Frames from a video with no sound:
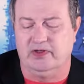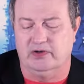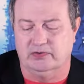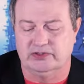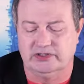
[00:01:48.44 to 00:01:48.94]
for
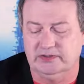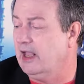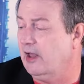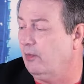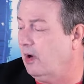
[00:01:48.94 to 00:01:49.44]
those.
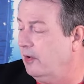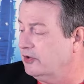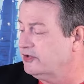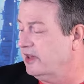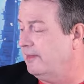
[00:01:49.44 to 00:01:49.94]
And while
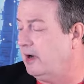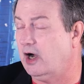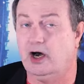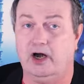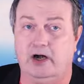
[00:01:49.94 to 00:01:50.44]
most of them
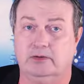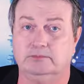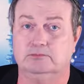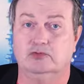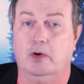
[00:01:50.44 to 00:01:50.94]
are
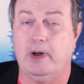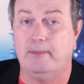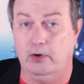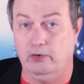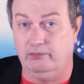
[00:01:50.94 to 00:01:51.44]

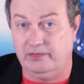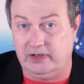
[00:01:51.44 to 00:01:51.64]
robot mode